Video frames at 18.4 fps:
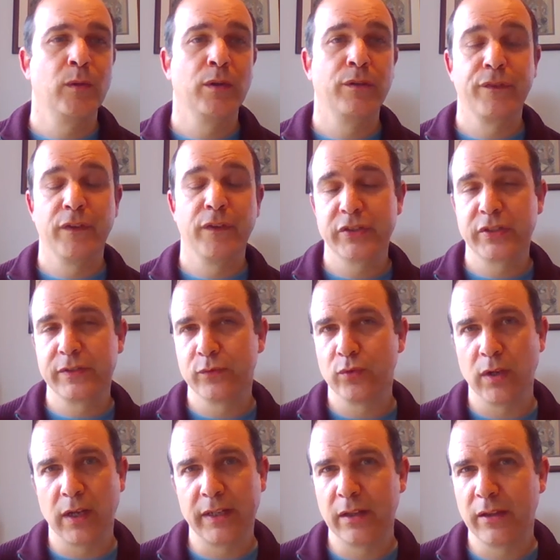Well, first of
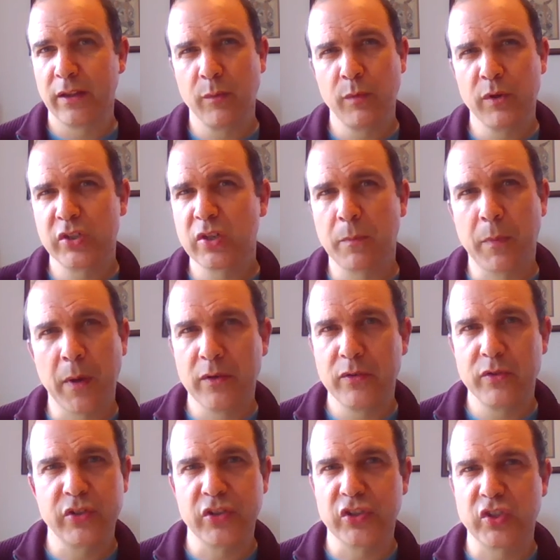all, I don't think we're
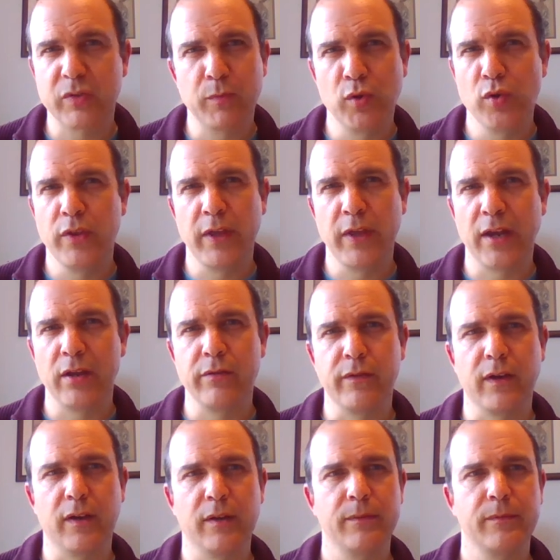supposed to smooth it
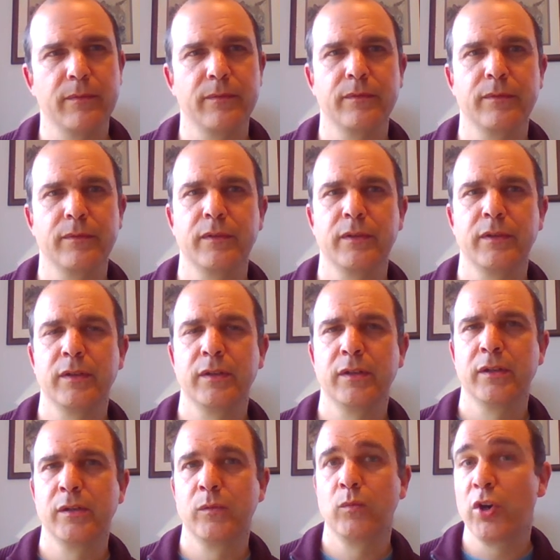over.
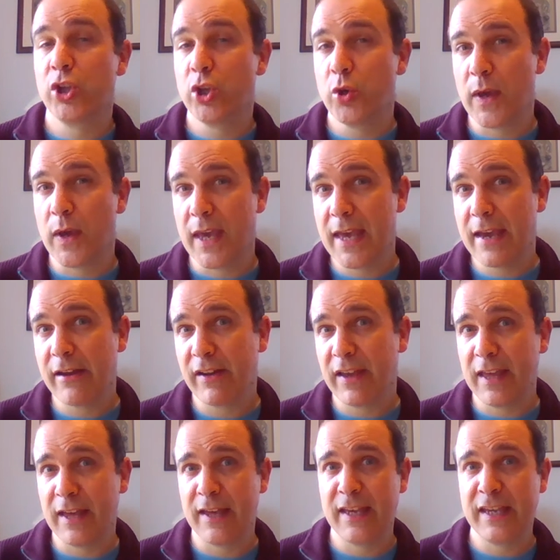What you hear
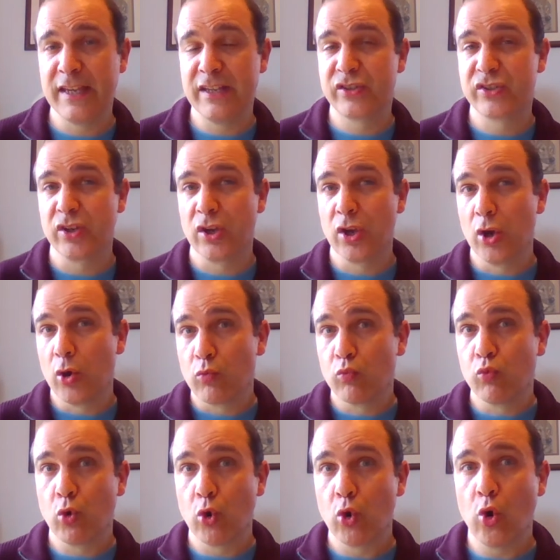here is
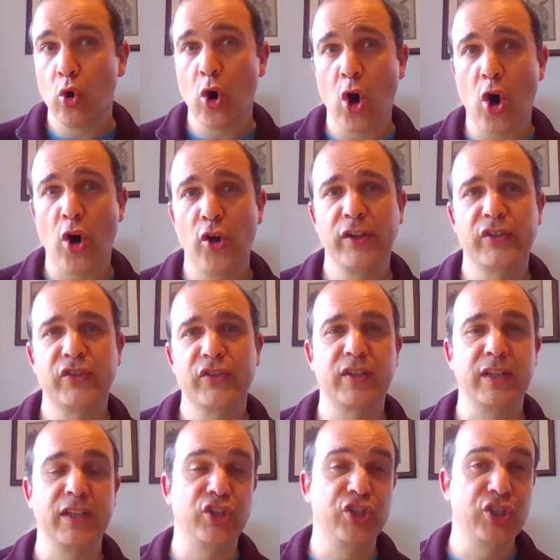raw
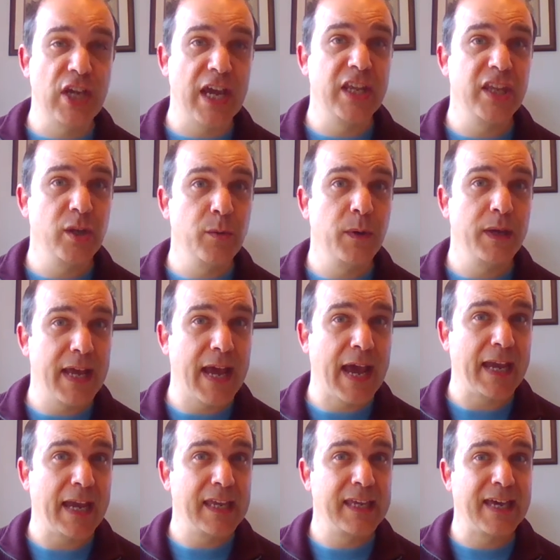honesty, genuine
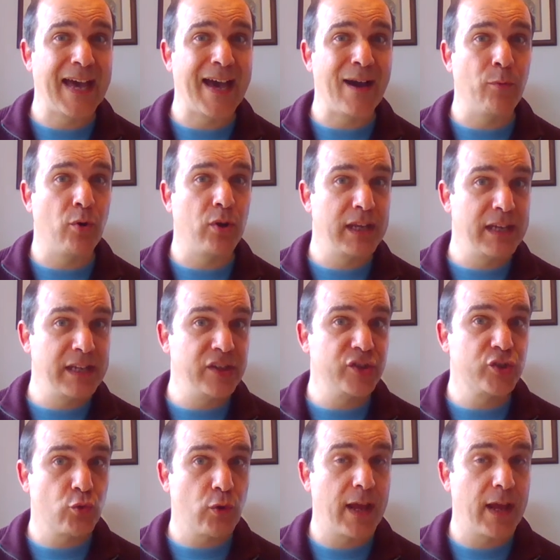anger at what
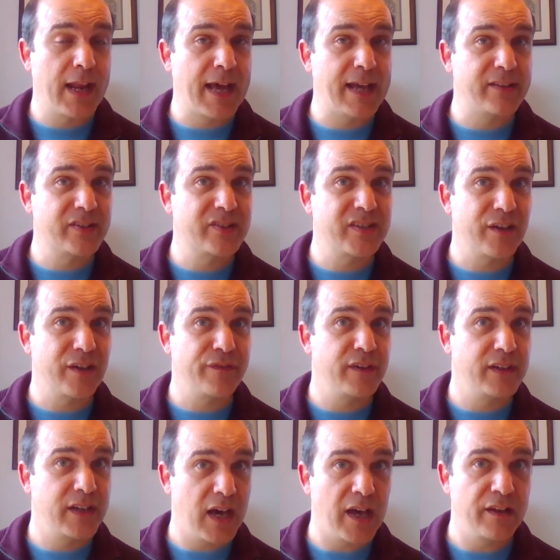Israel has
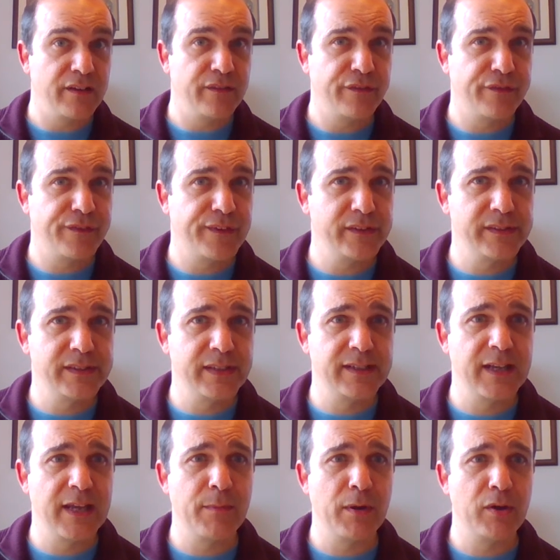suffered,
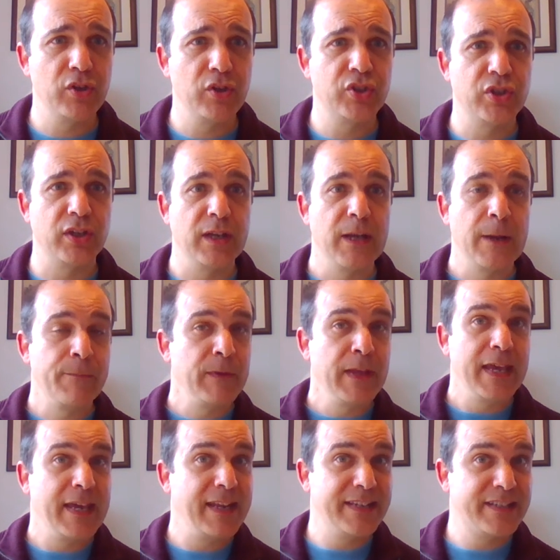unfiltered emotion.
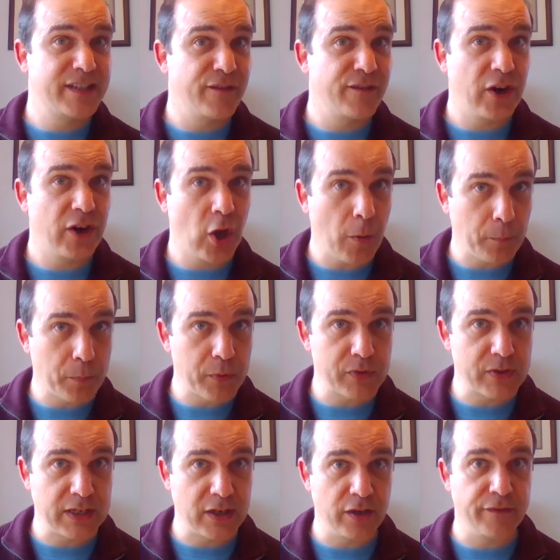It is the very
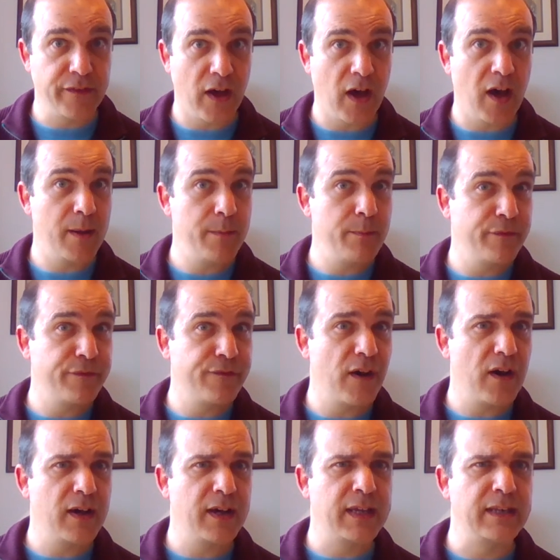opposite of I'm
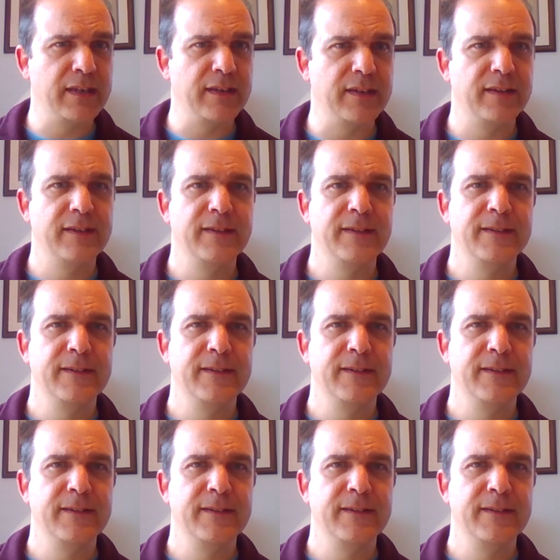fine.